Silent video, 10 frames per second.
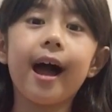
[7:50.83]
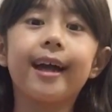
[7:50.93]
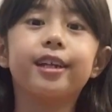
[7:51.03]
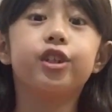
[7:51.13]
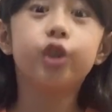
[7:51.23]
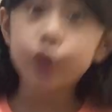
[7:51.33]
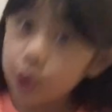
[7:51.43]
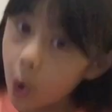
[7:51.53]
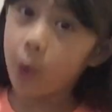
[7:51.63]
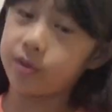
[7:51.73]
I
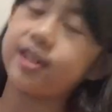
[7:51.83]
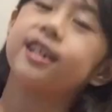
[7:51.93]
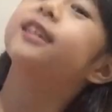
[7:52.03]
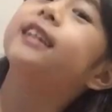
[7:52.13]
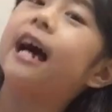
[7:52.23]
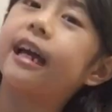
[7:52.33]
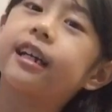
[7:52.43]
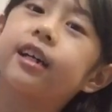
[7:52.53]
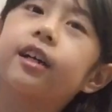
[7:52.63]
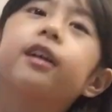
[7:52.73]
don't
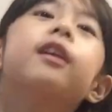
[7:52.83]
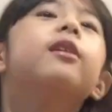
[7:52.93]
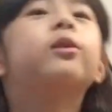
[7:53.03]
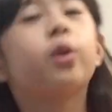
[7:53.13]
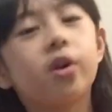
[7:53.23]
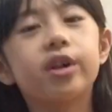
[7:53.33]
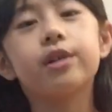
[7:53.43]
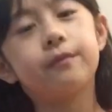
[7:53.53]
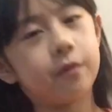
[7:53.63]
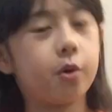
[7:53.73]
like Lord